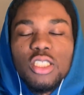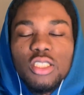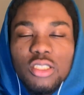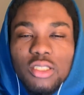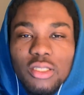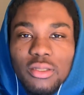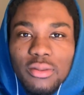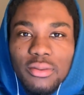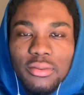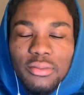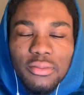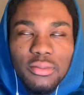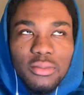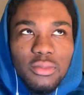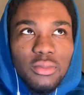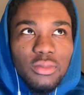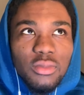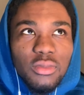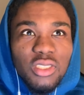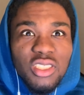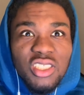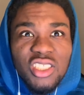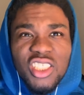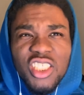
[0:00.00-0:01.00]
some
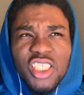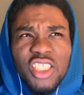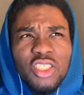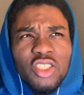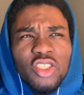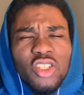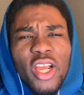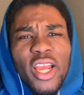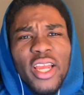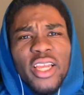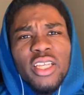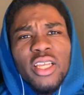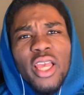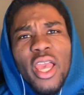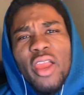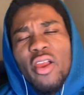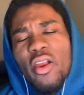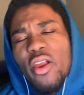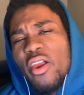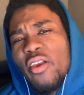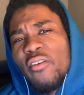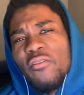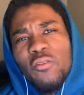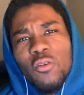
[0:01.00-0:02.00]

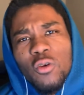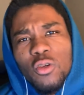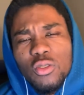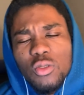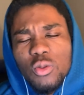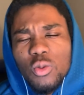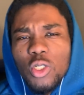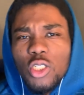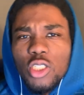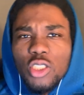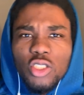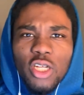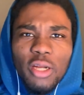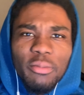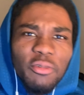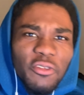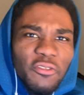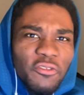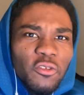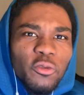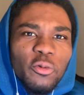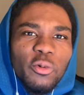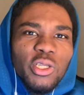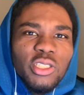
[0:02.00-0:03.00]
G-Dragon Air Force Ones
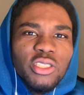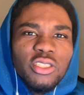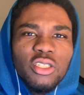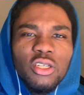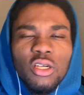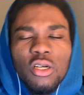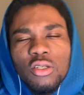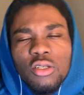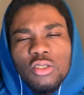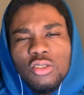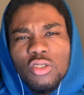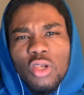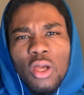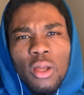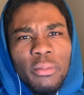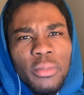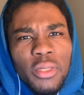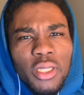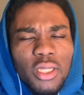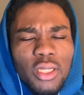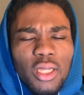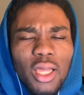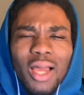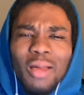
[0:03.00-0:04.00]
dropped a few weeks ago. So, I
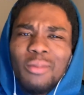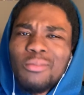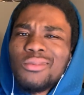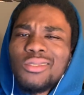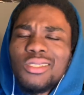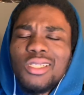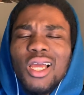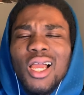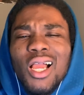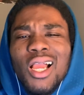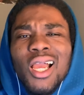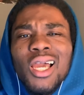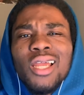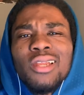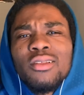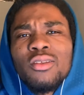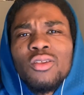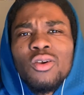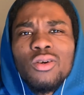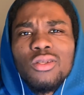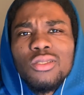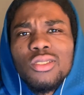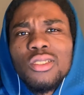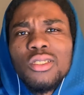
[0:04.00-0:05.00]
mean, I kind
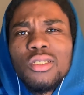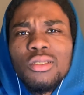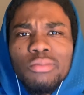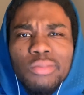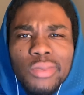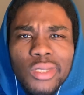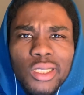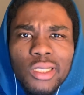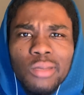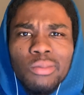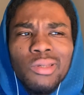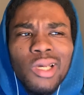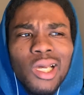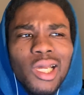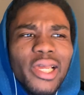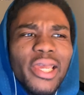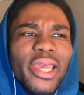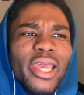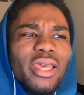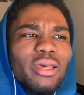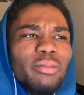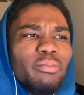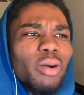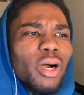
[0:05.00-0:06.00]
of know a little bit
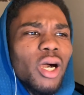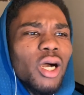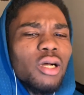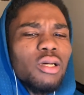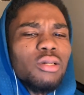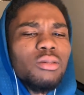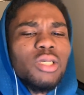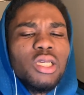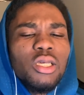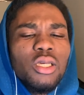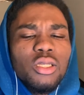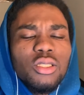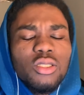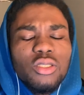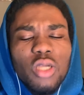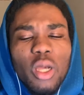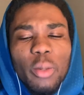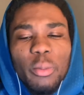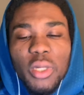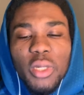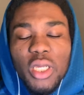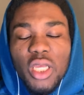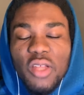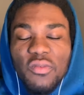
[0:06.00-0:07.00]
about K-pop.
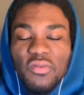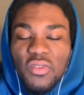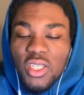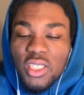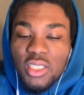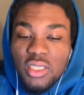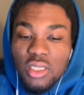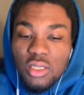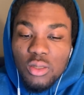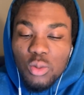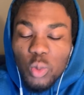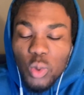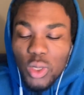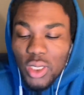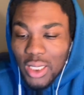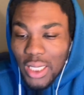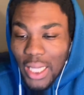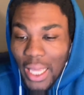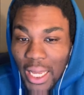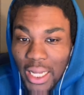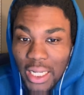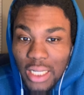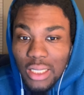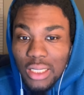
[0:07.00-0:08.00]
So, I mean, if this is
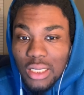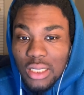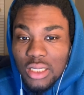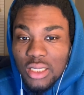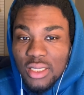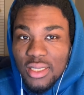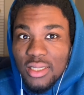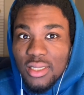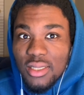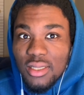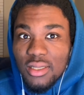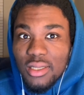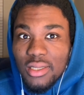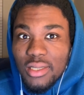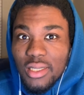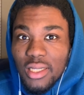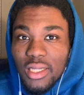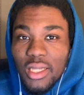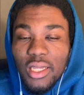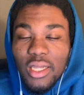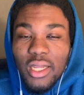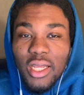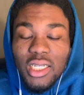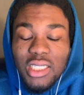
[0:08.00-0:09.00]
what that is,
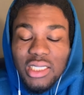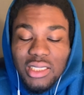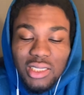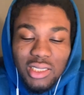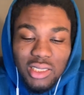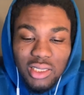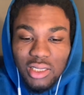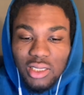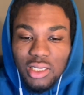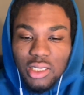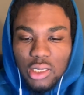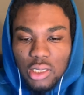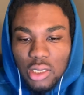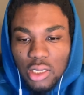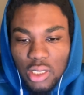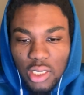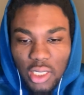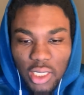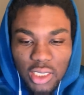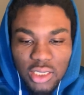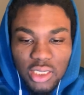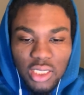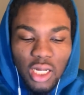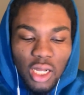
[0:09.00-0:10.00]
then that's
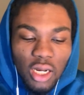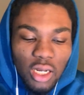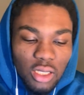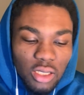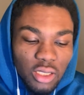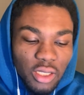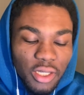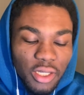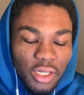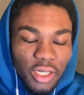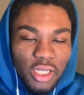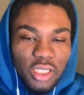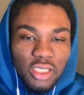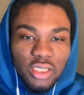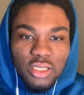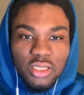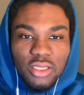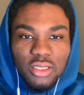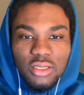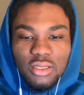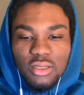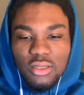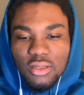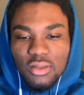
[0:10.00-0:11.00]
kind of lit
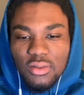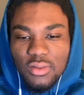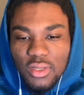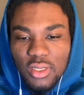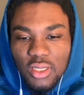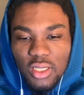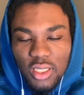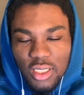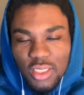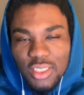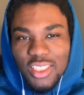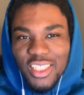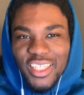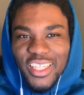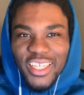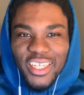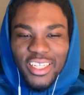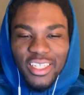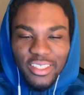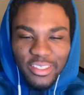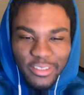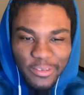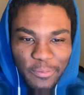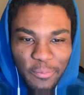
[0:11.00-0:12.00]
because it's
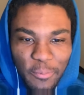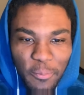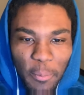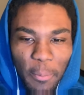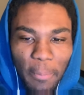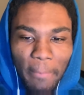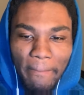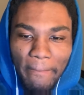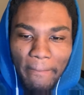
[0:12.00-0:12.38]
lit.